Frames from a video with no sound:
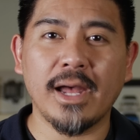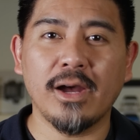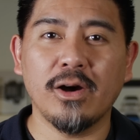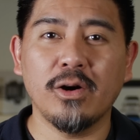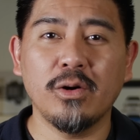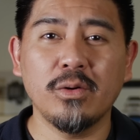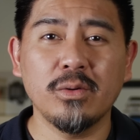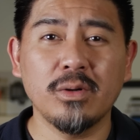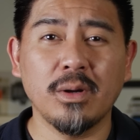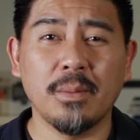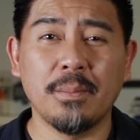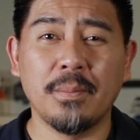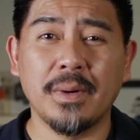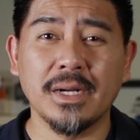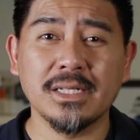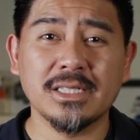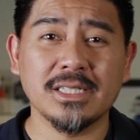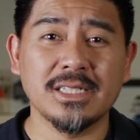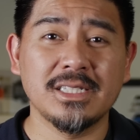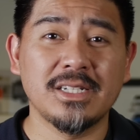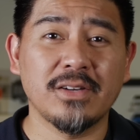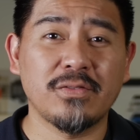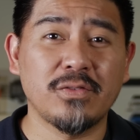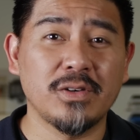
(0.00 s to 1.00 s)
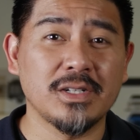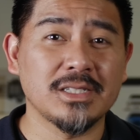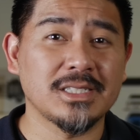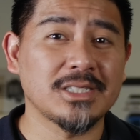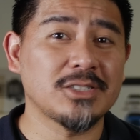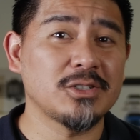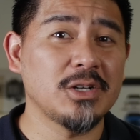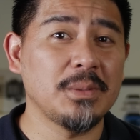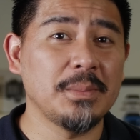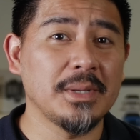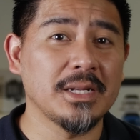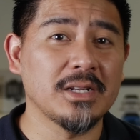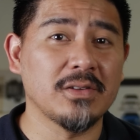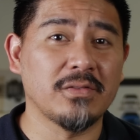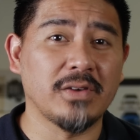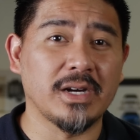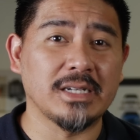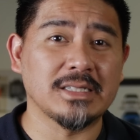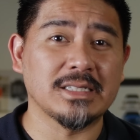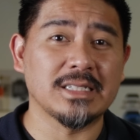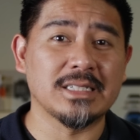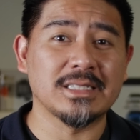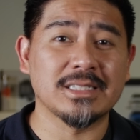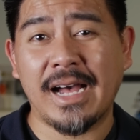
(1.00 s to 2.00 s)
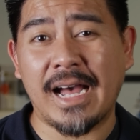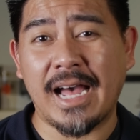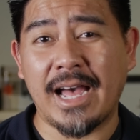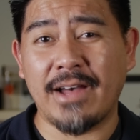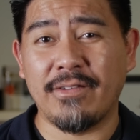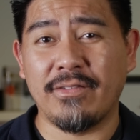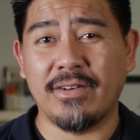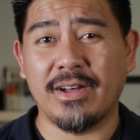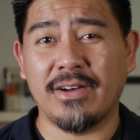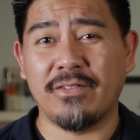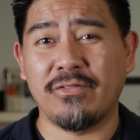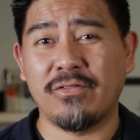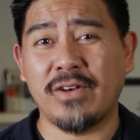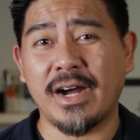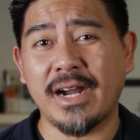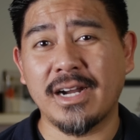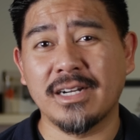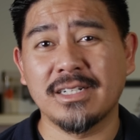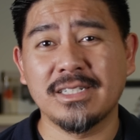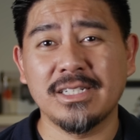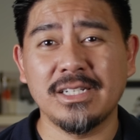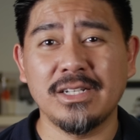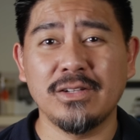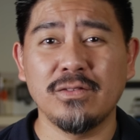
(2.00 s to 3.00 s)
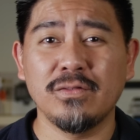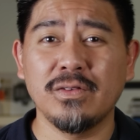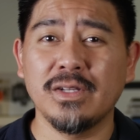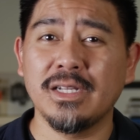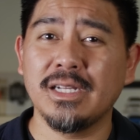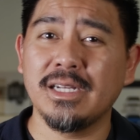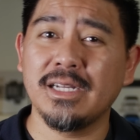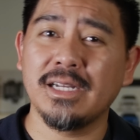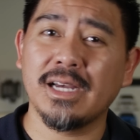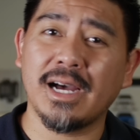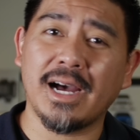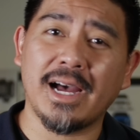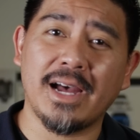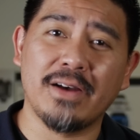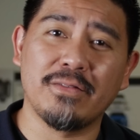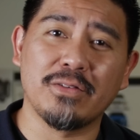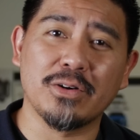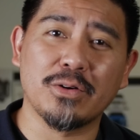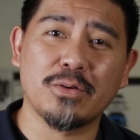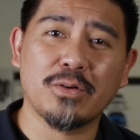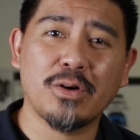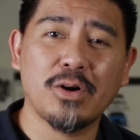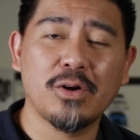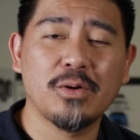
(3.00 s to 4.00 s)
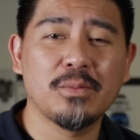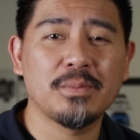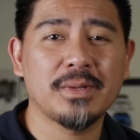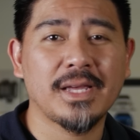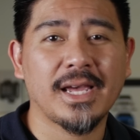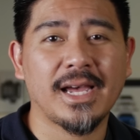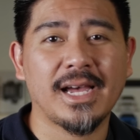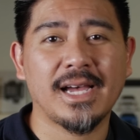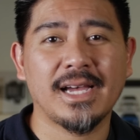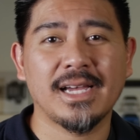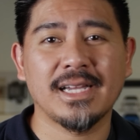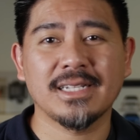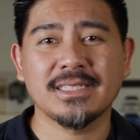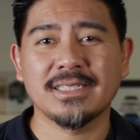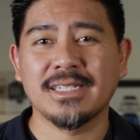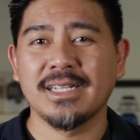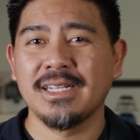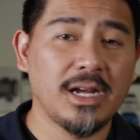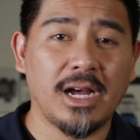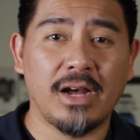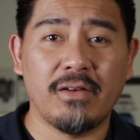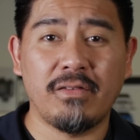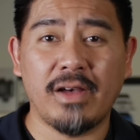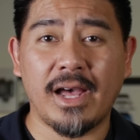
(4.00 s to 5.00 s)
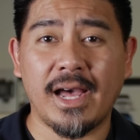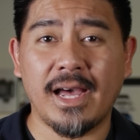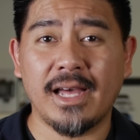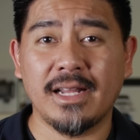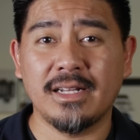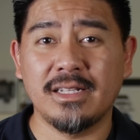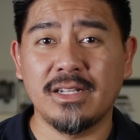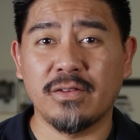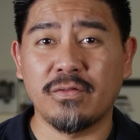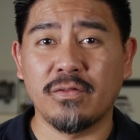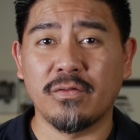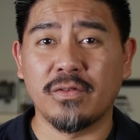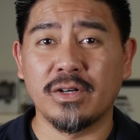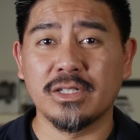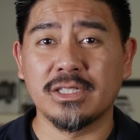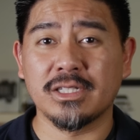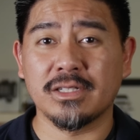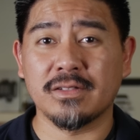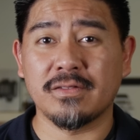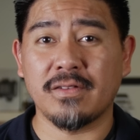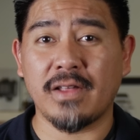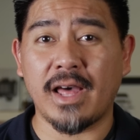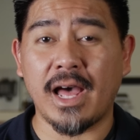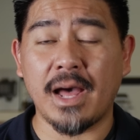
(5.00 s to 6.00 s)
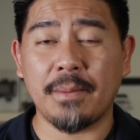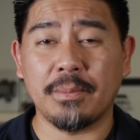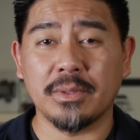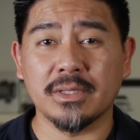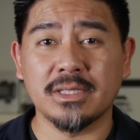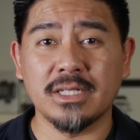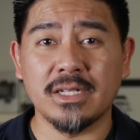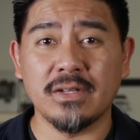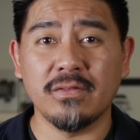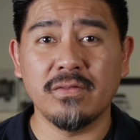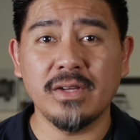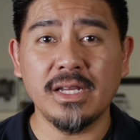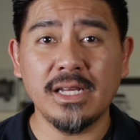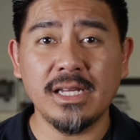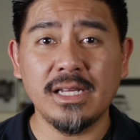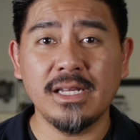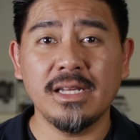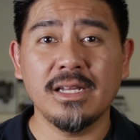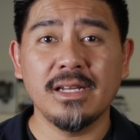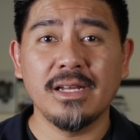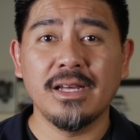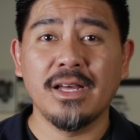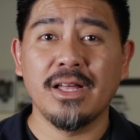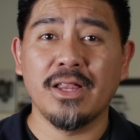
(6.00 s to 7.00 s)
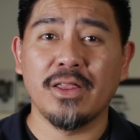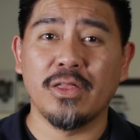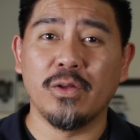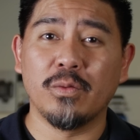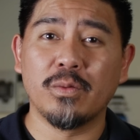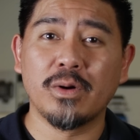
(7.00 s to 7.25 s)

own a bunch of different streaming devices. I have a Fire TV, I have a Chromecast, I've had different versions of the Apple TV, the